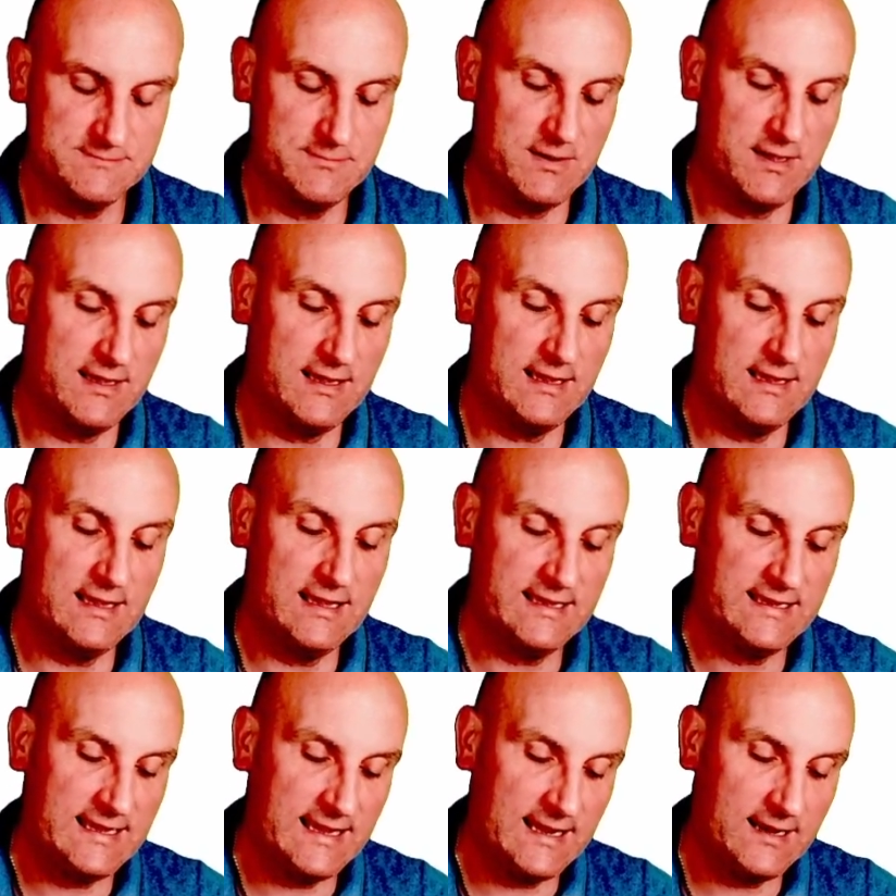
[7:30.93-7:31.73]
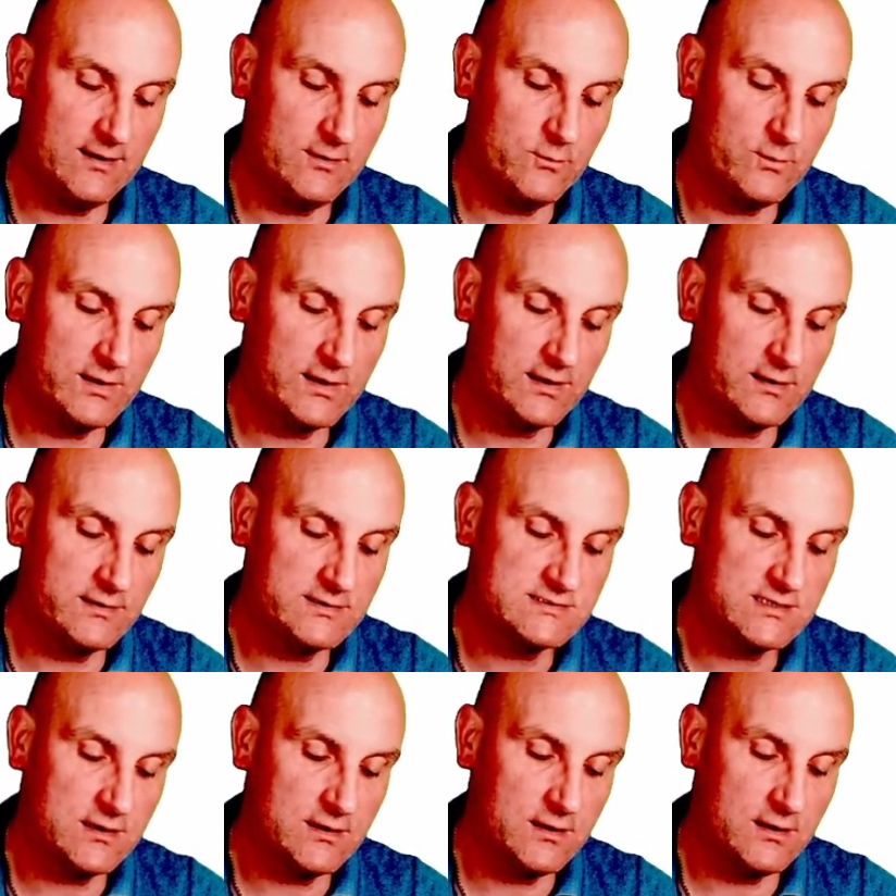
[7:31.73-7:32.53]
But again, we're going to
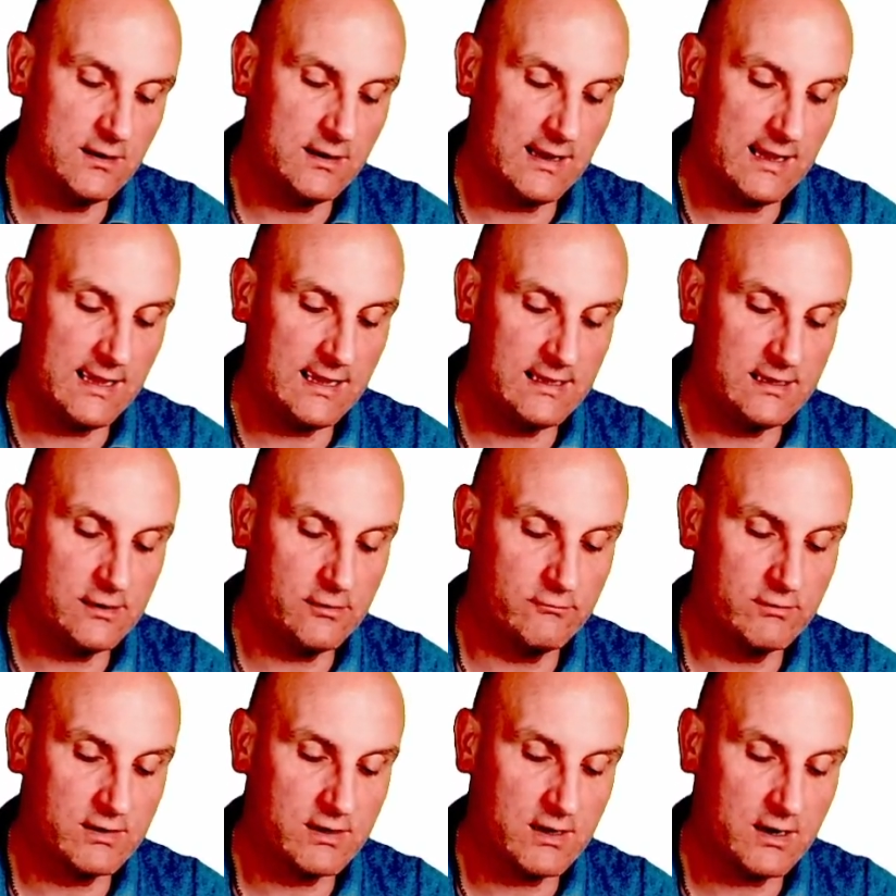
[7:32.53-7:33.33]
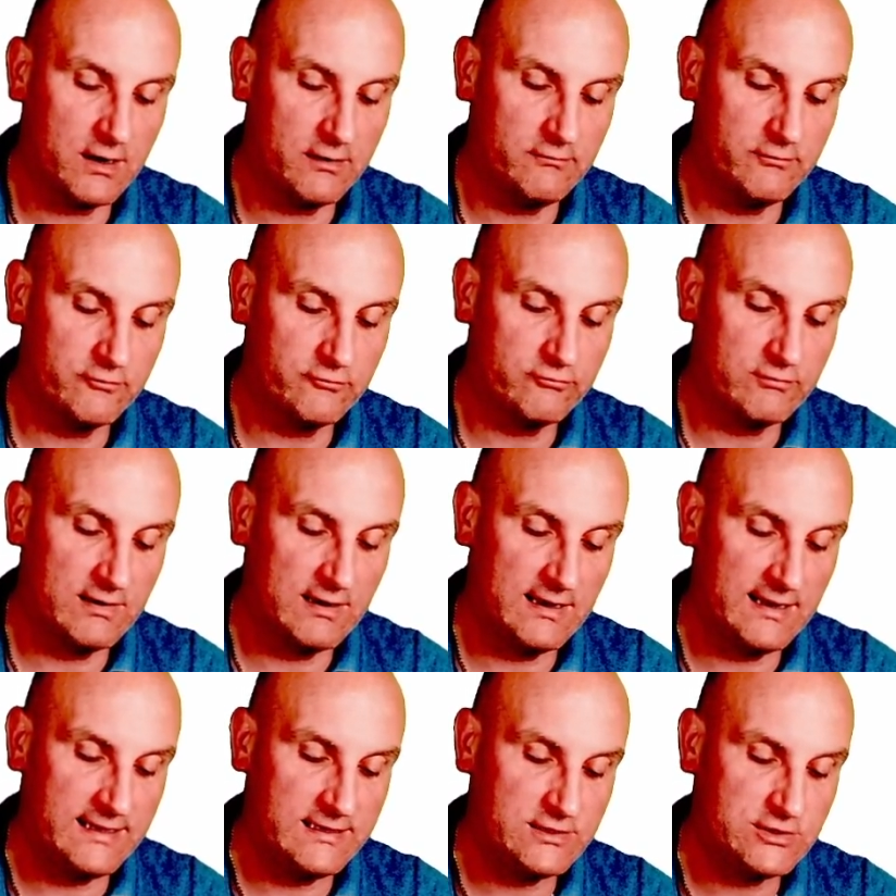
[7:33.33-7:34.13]
turn a recurrence
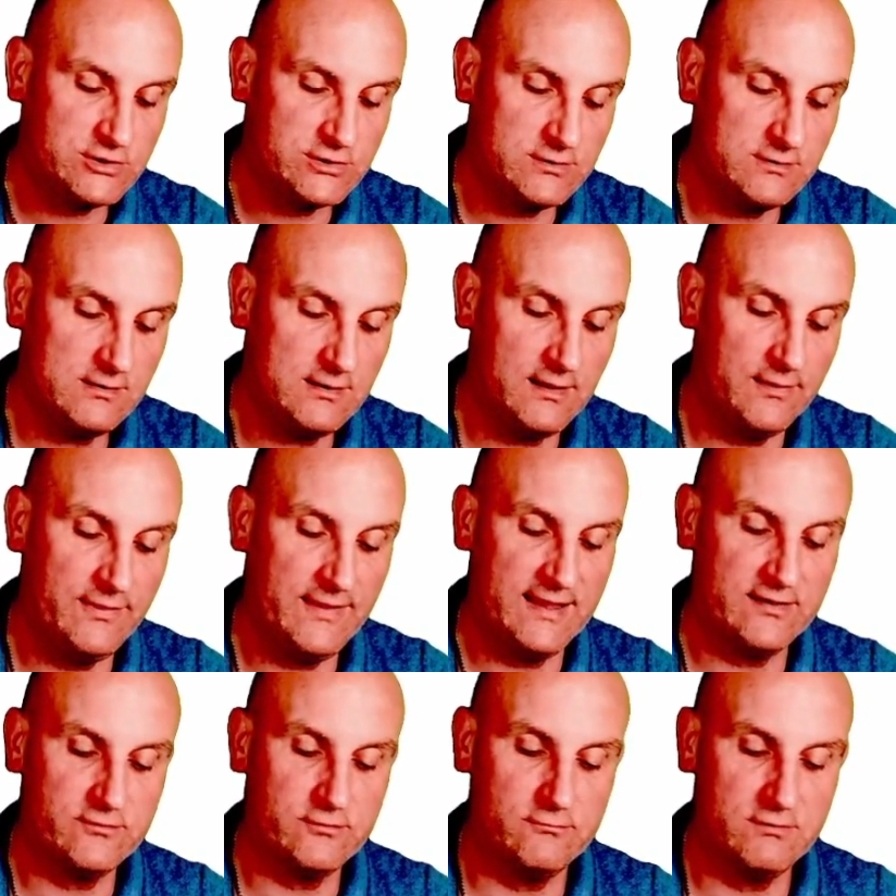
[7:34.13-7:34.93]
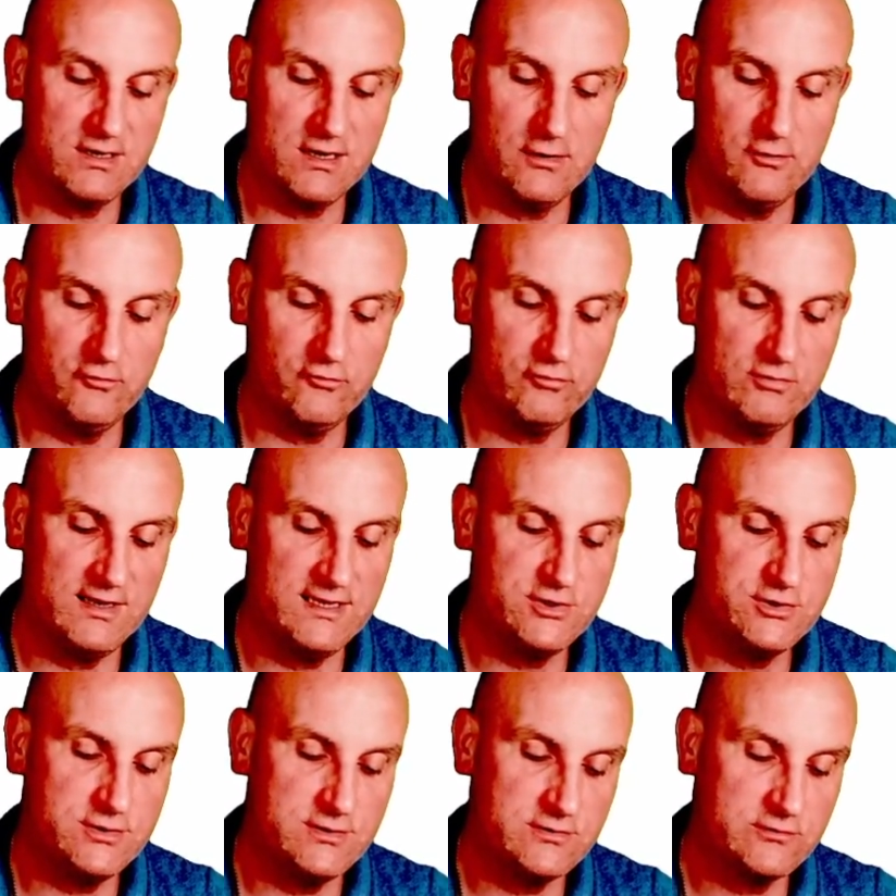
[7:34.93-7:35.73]
relation, and that's a recurrence
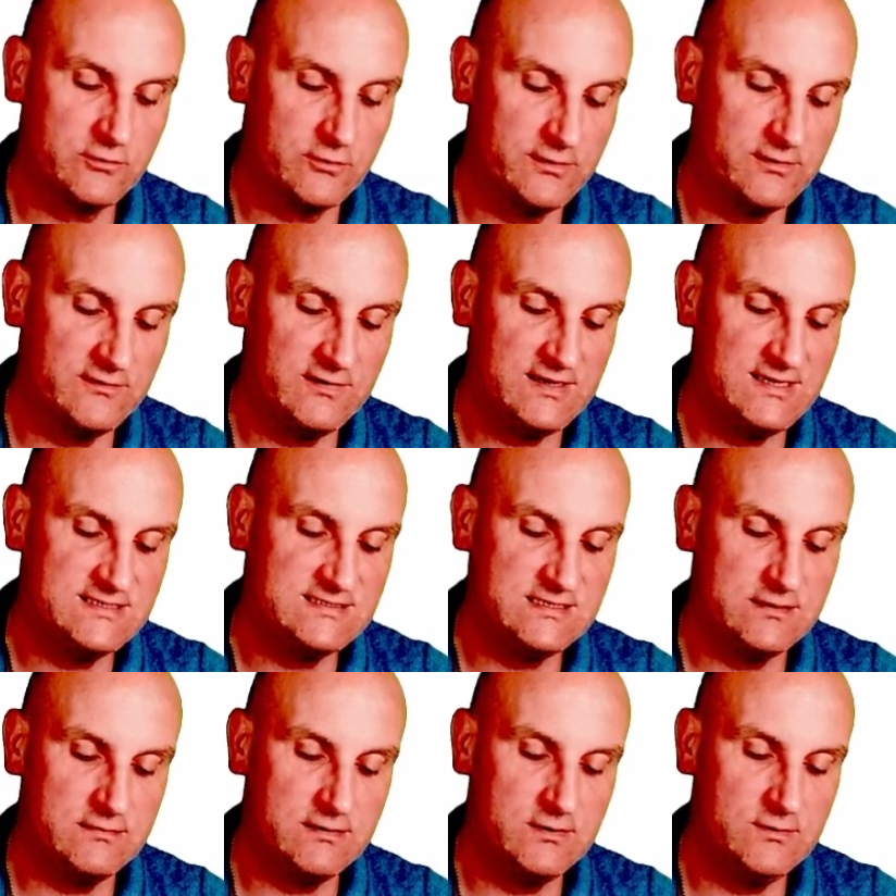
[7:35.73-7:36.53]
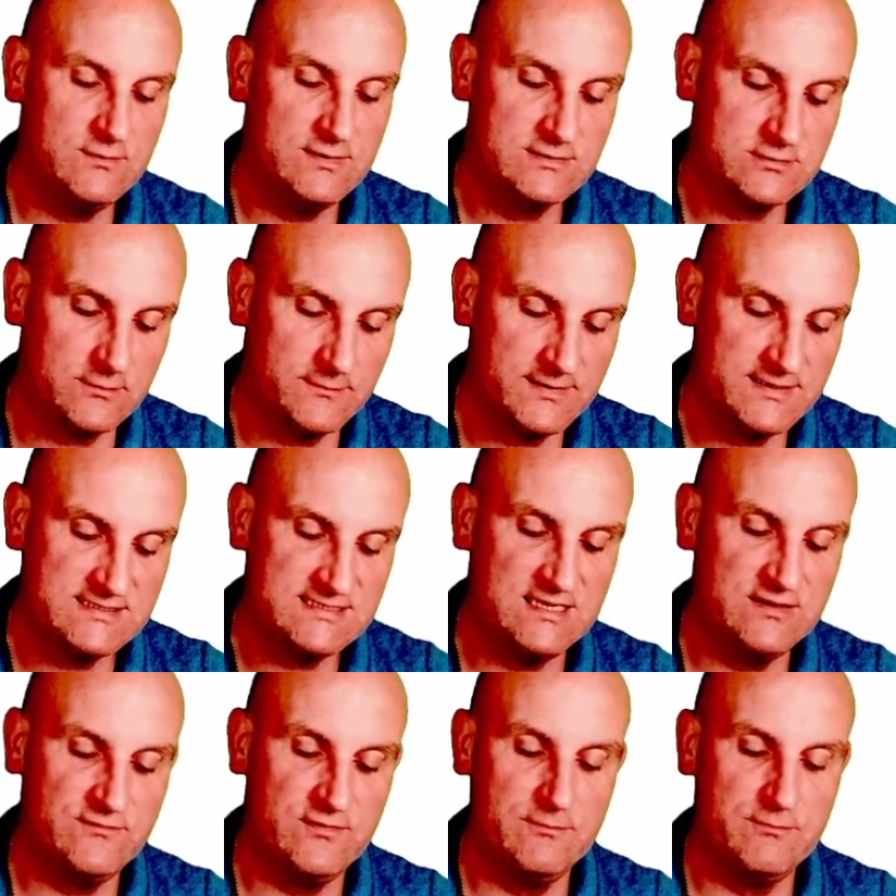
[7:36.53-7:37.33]
relation. It's got a T0, it's got my
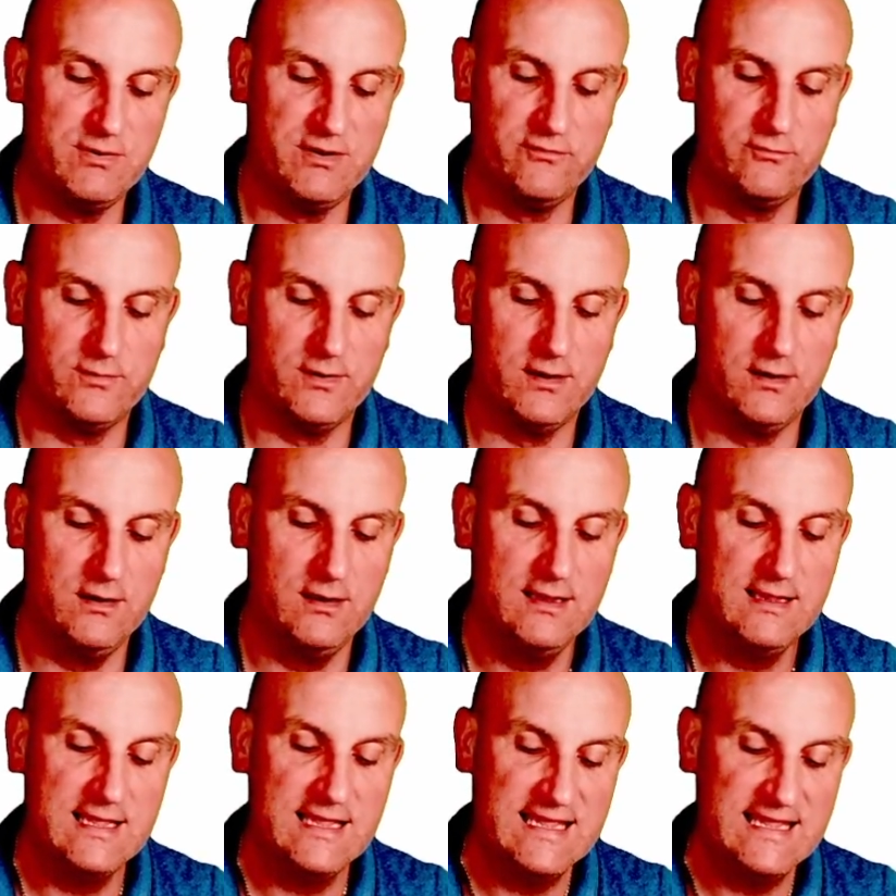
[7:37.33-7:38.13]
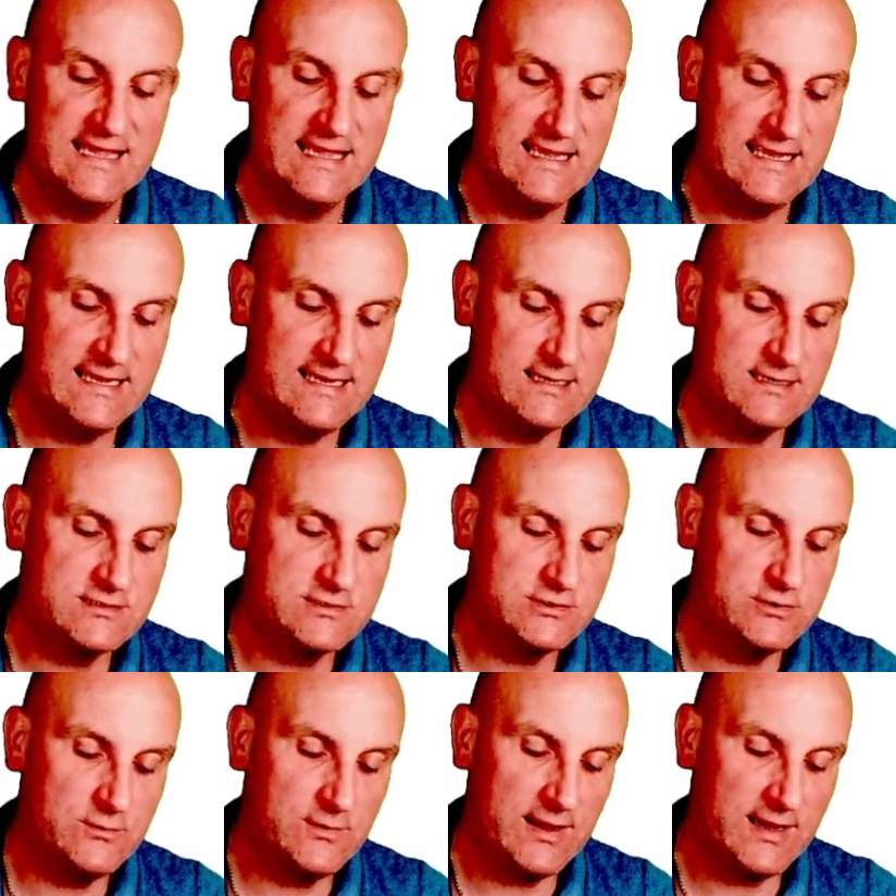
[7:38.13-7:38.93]
T of n plus 1,
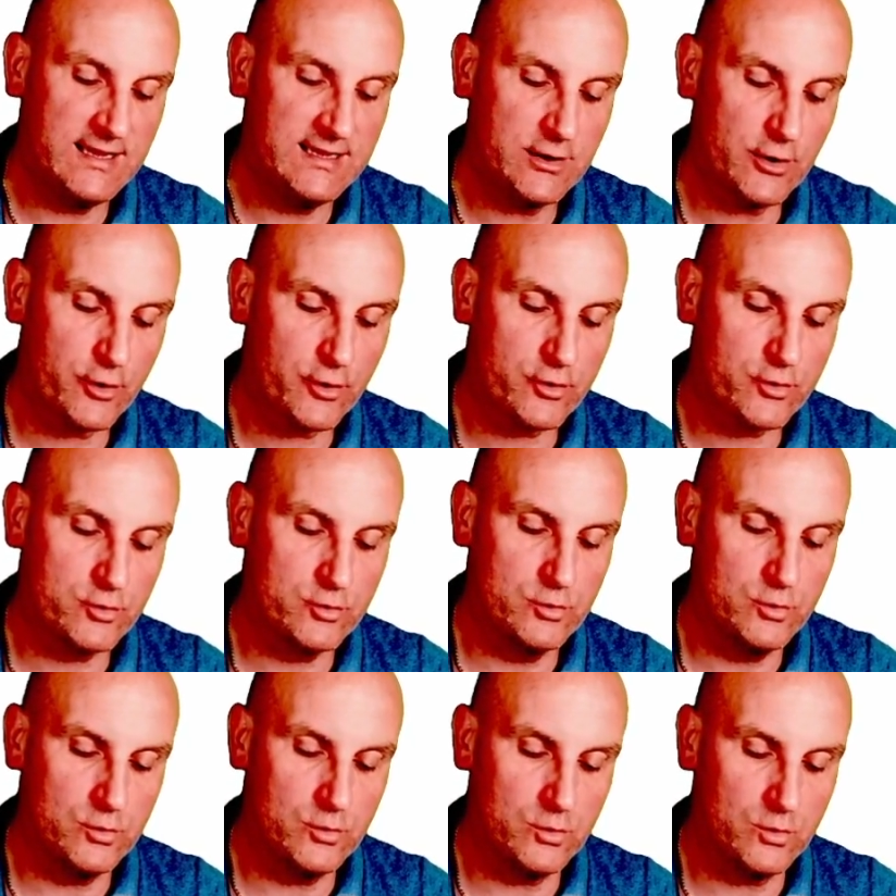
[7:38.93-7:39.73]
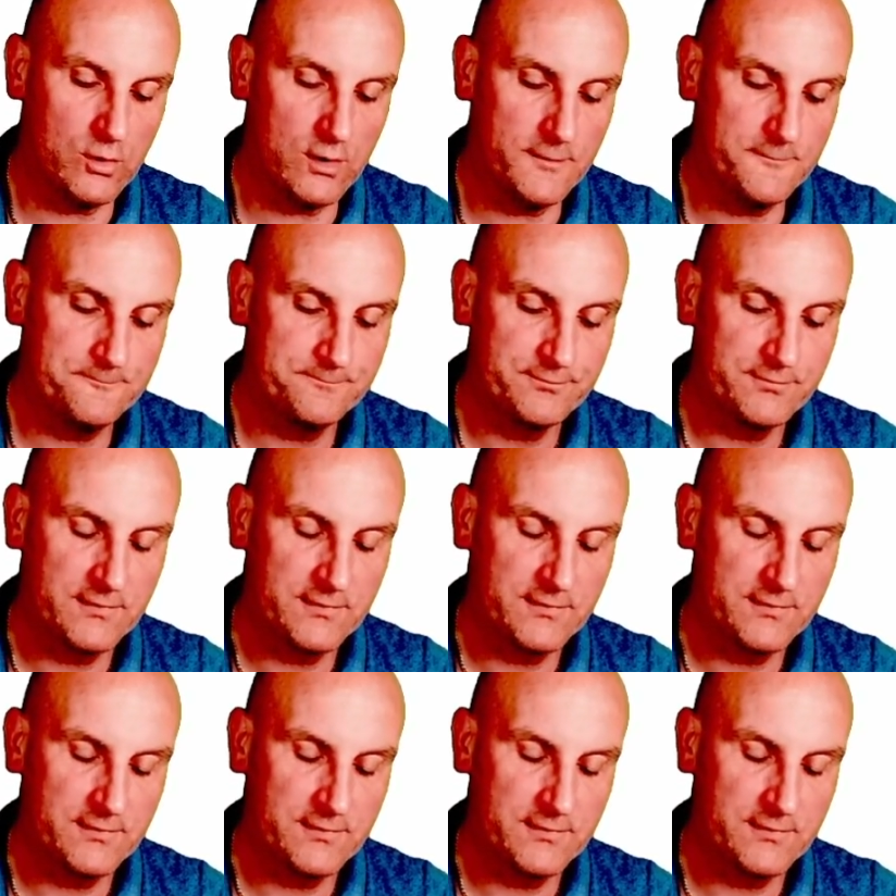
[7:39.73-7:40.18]
into a rule.